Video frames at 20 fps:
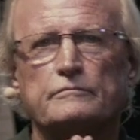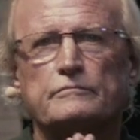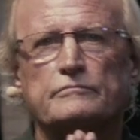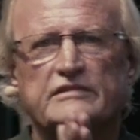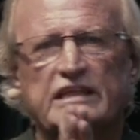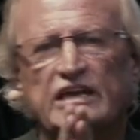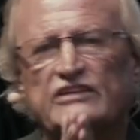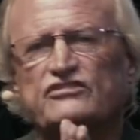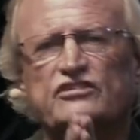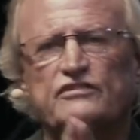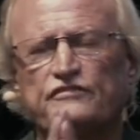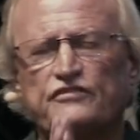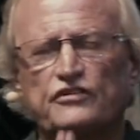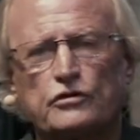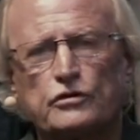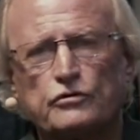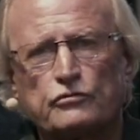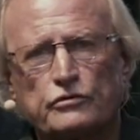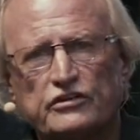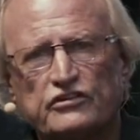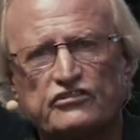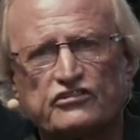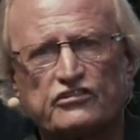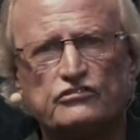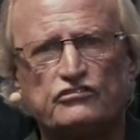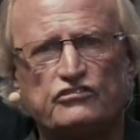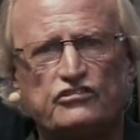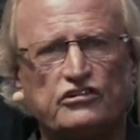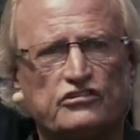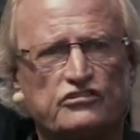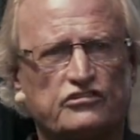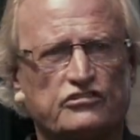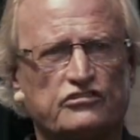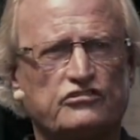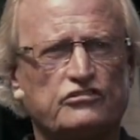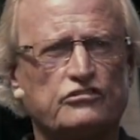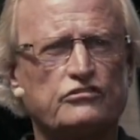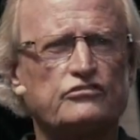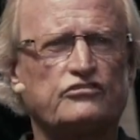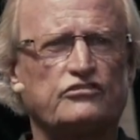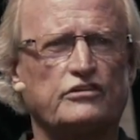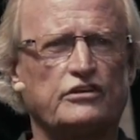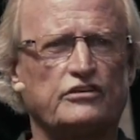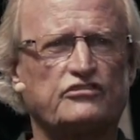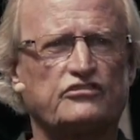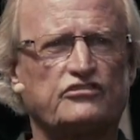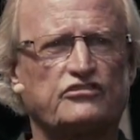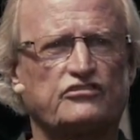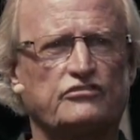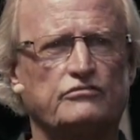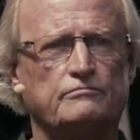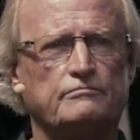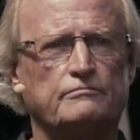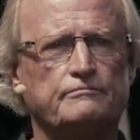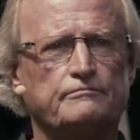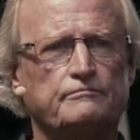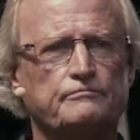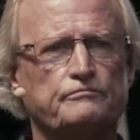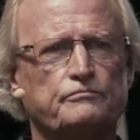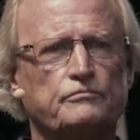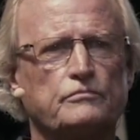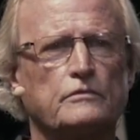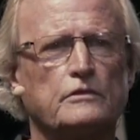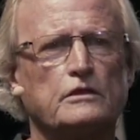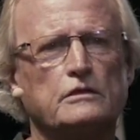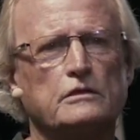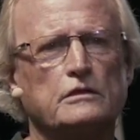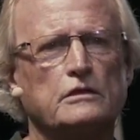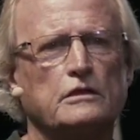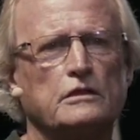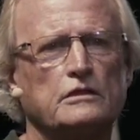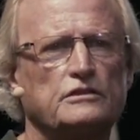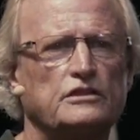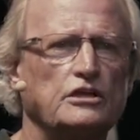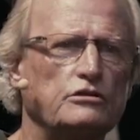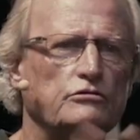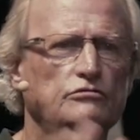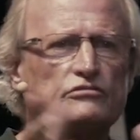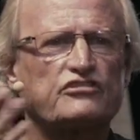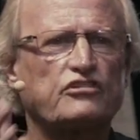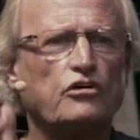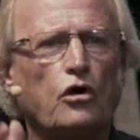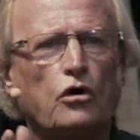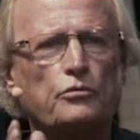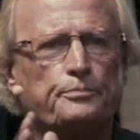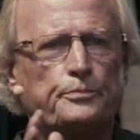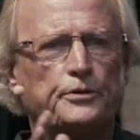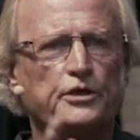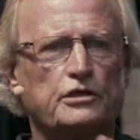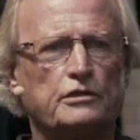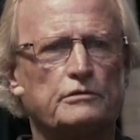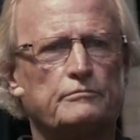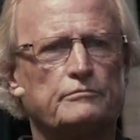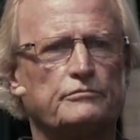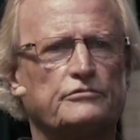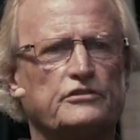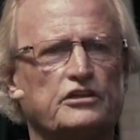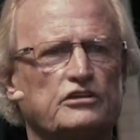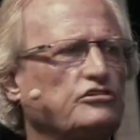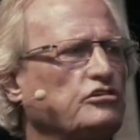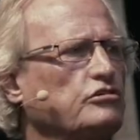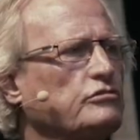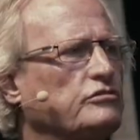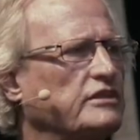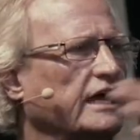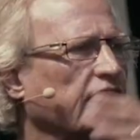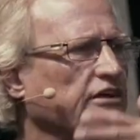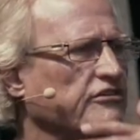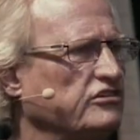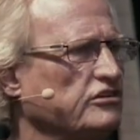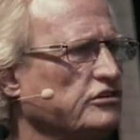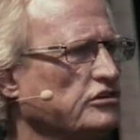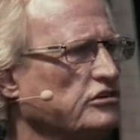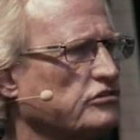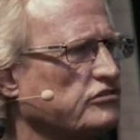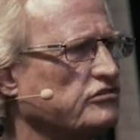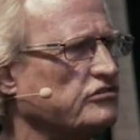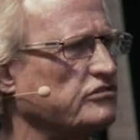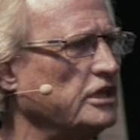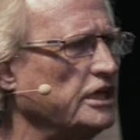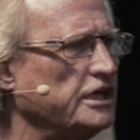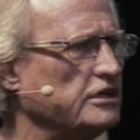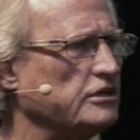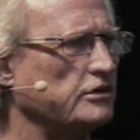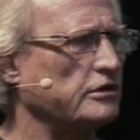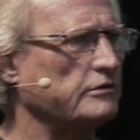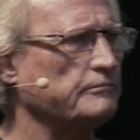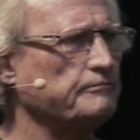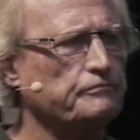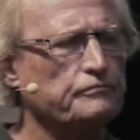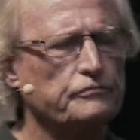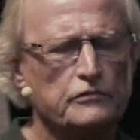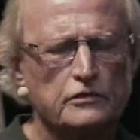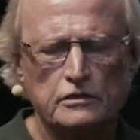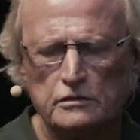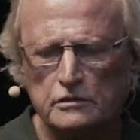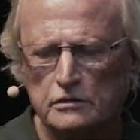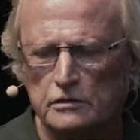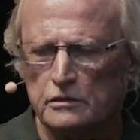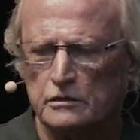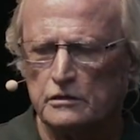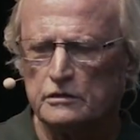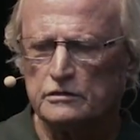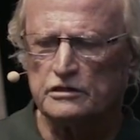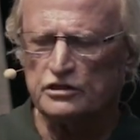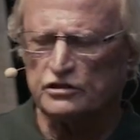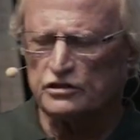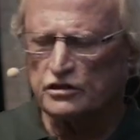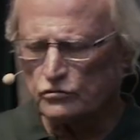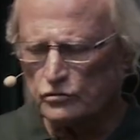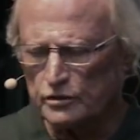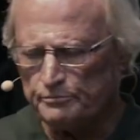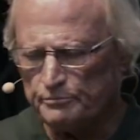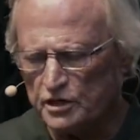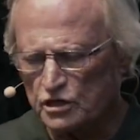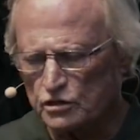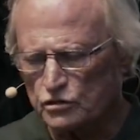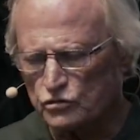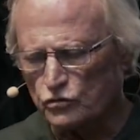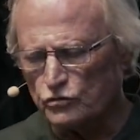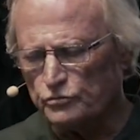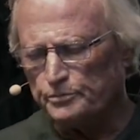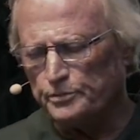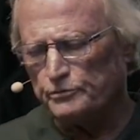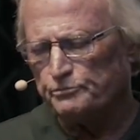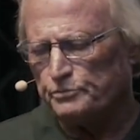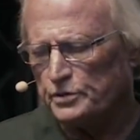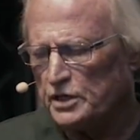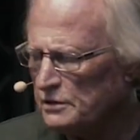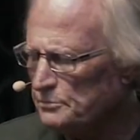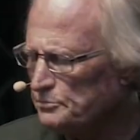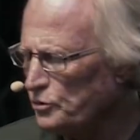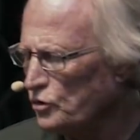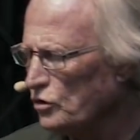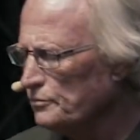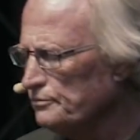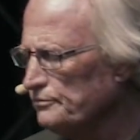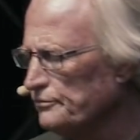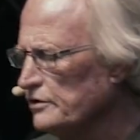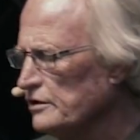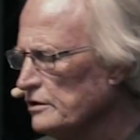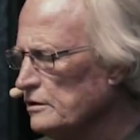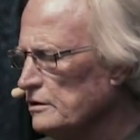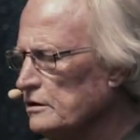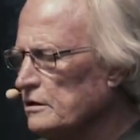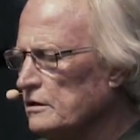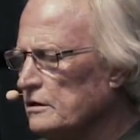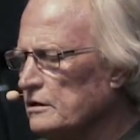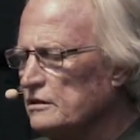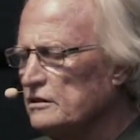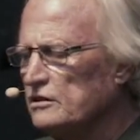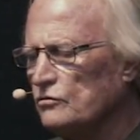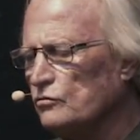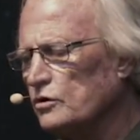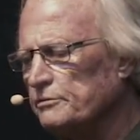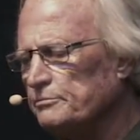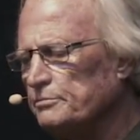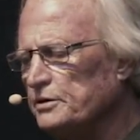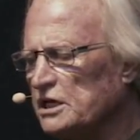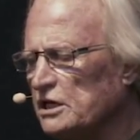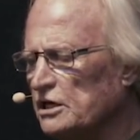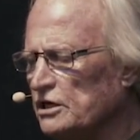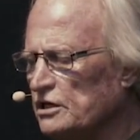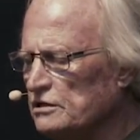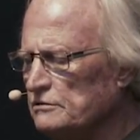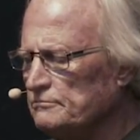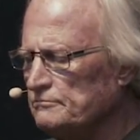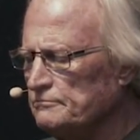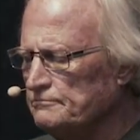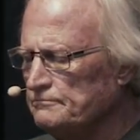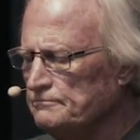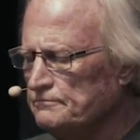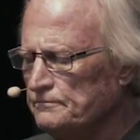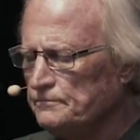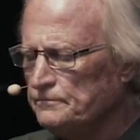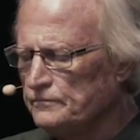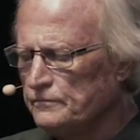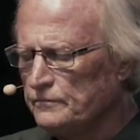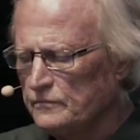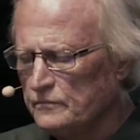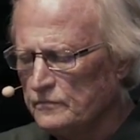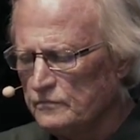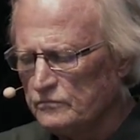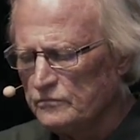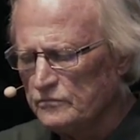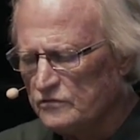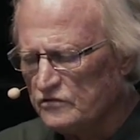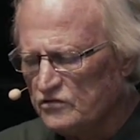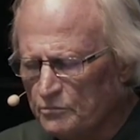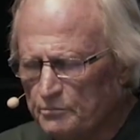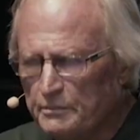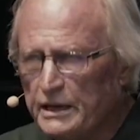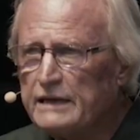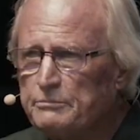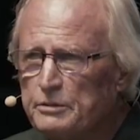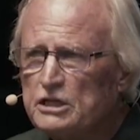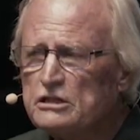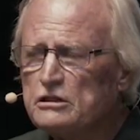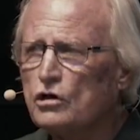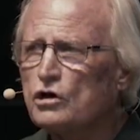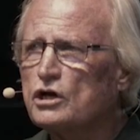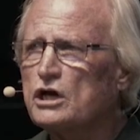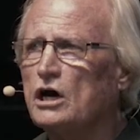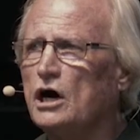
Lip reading: That's the very reason Jesus used this. That he was hoping that 2,000 years later, that there would be a group of people that would begin to maybe look